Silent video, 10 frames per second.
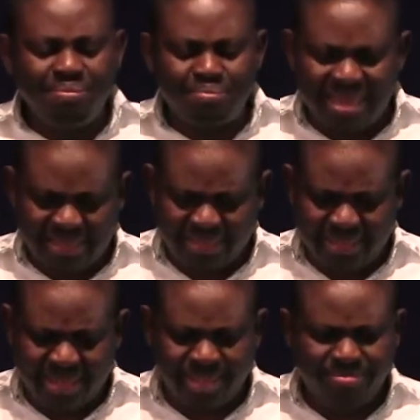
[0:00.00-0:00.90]

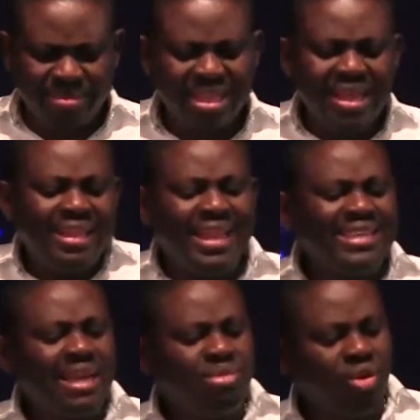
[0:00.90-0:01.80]
master,
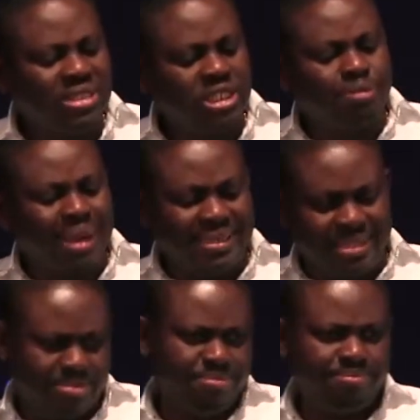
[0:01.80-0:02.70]
let them not despise them,